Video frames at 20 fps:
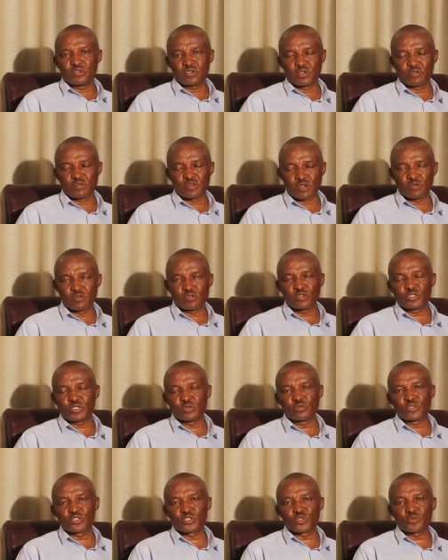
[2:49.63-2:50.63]

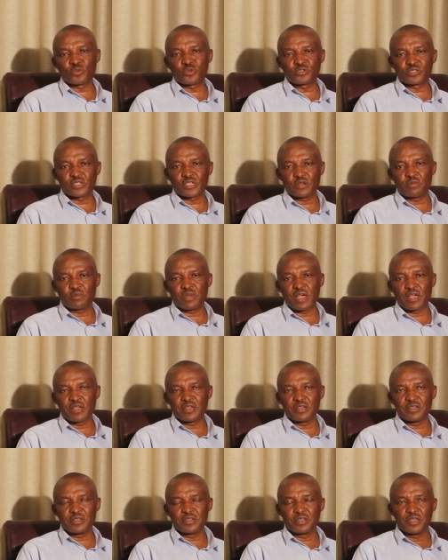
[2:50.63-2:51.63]
revolution was sponsored
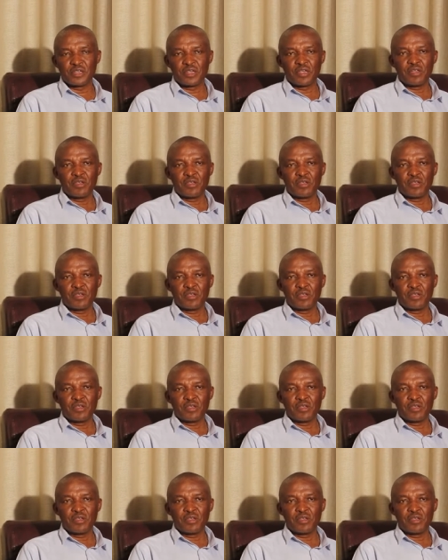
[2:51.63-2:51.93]
by,